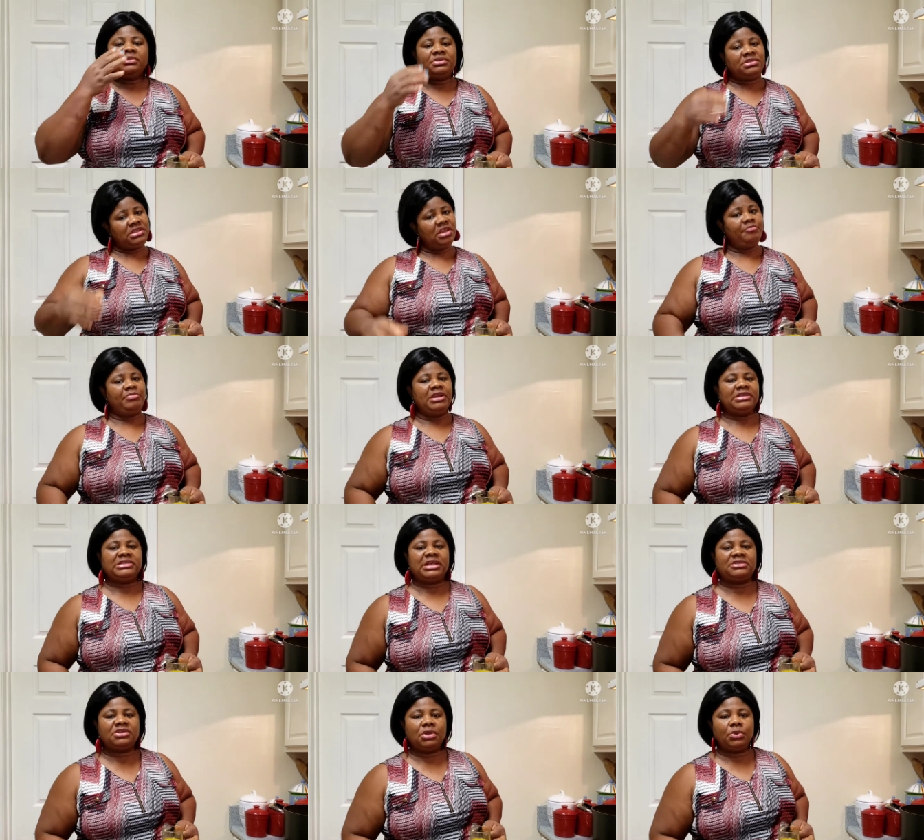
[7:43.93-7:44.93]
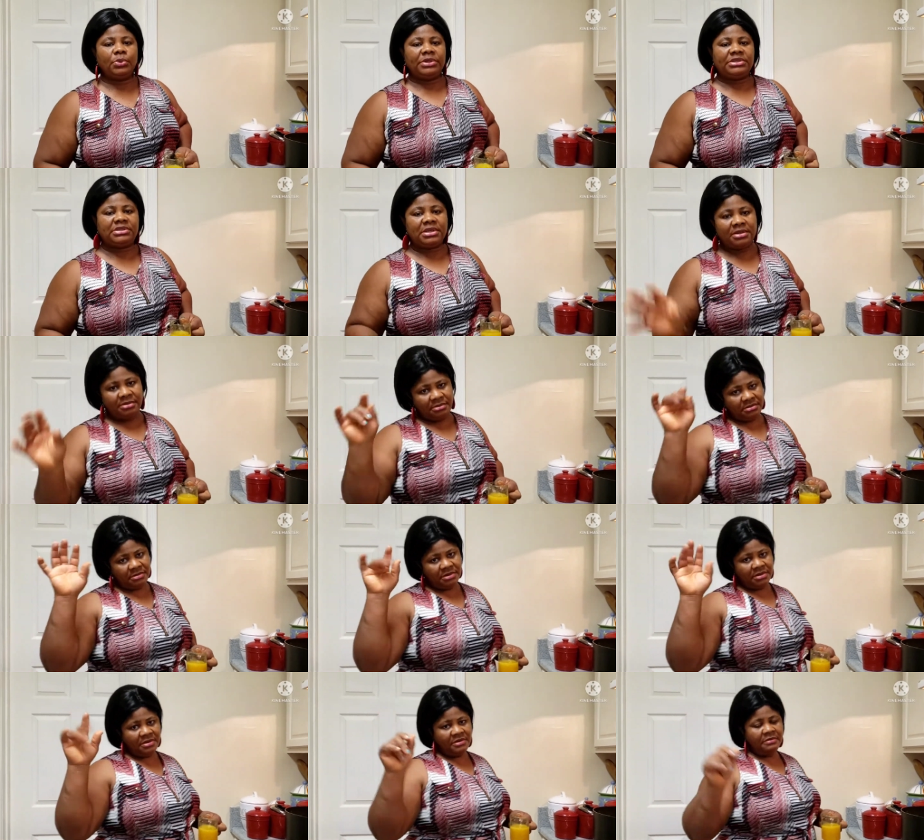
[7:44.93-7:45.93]
Stay blessed as always.
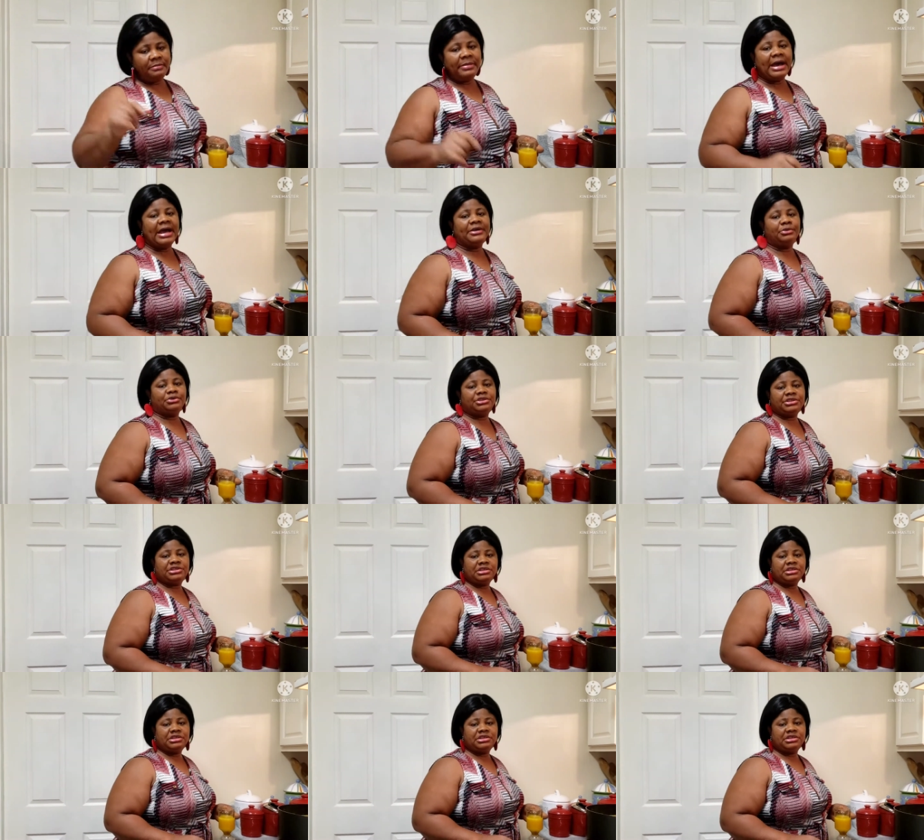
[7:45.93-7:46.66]
Bye, which is